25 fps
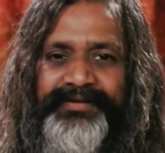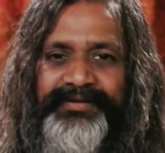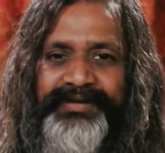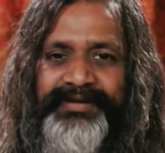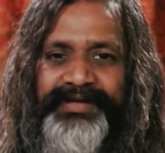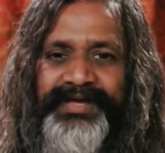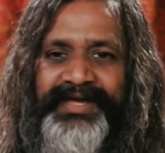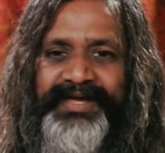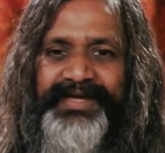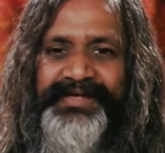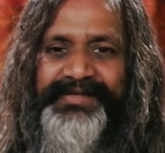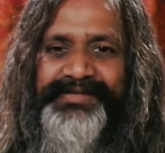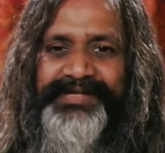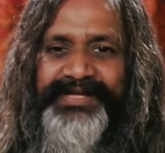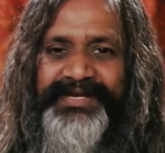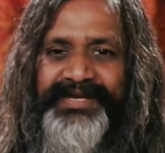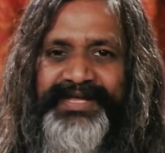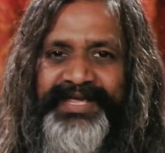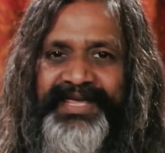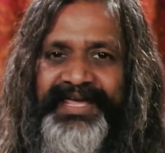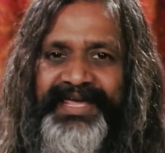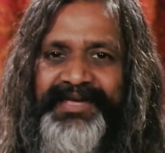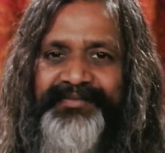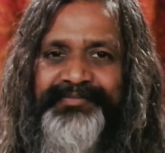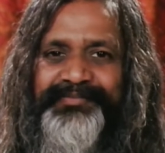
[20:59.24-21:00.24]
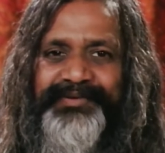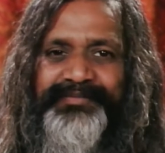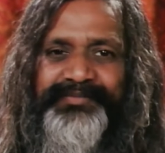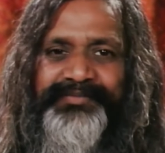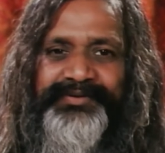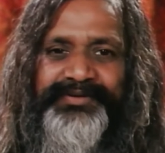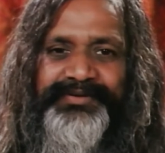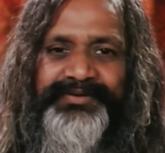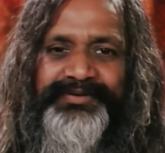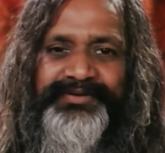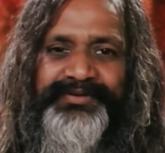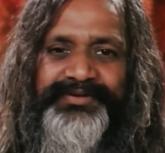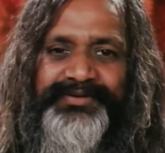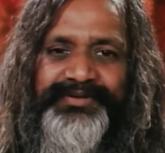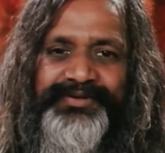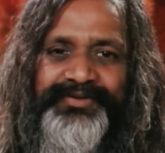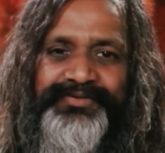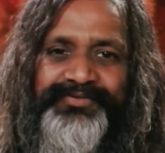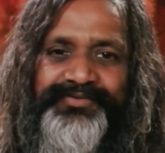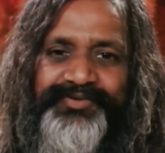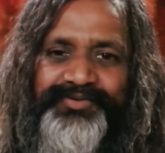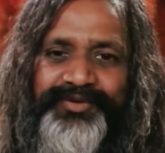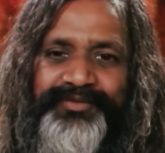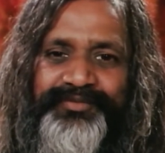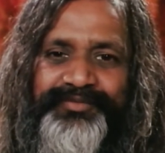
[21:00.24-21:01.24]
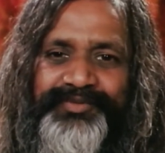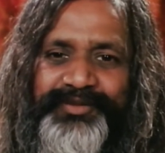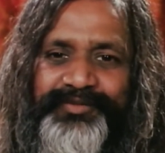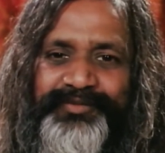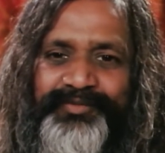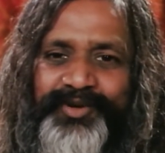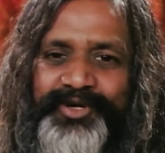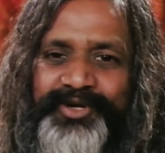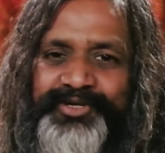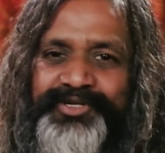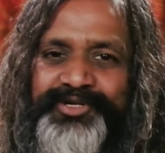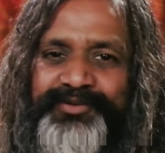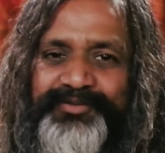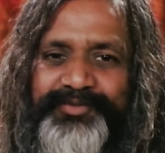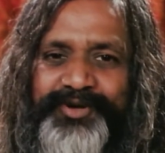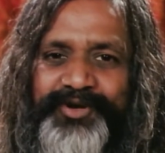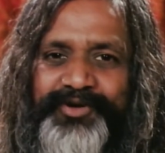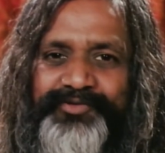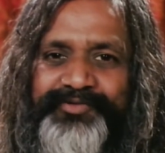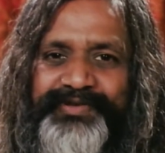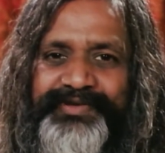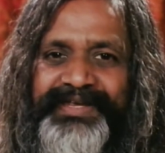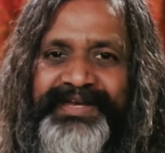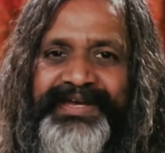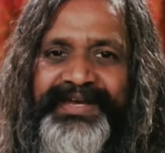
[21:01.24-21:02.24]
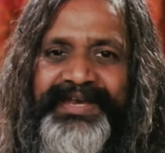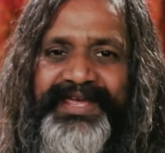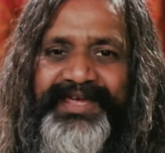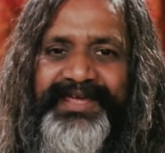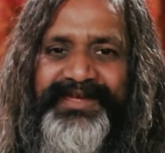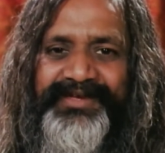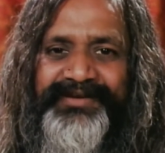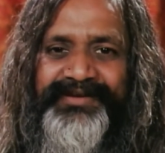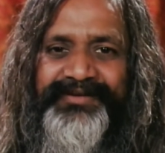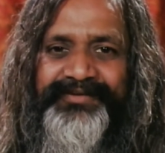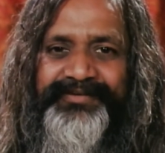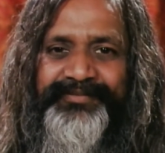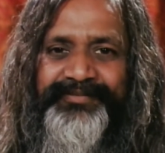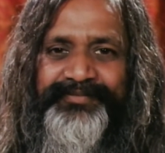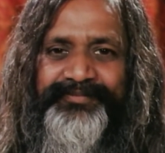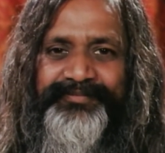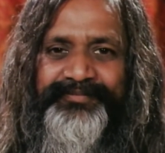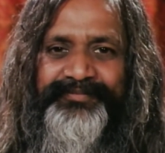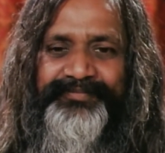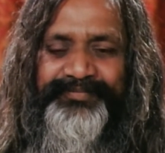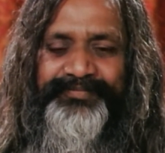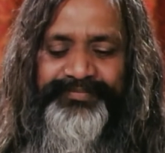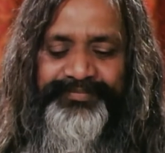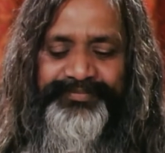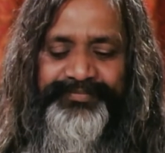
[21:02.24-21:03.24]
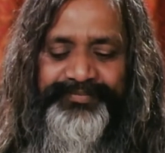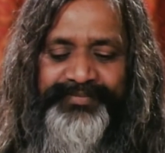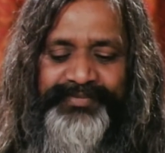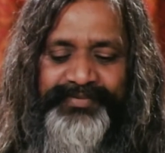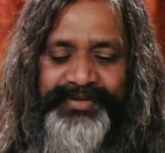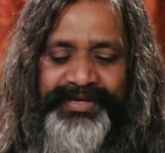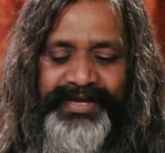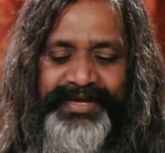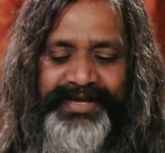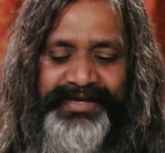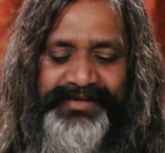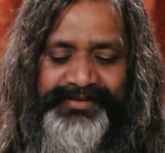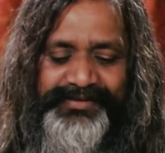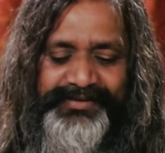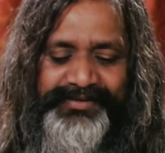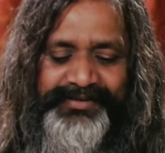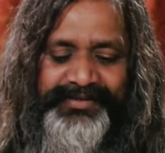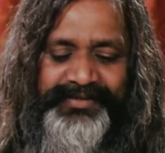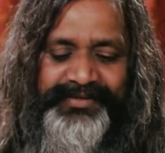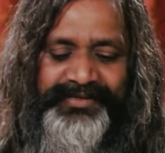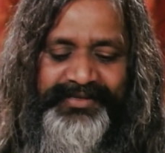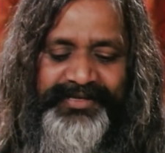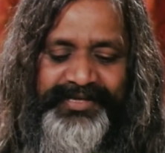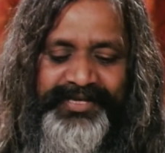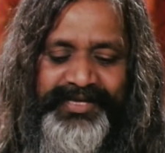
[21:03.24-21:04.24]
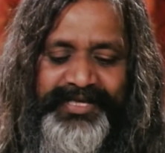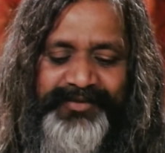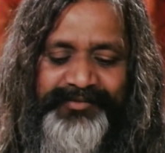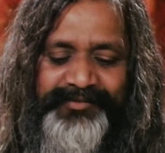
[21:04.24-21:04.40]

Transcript: as an air bubble from the bottom of a lake. As the air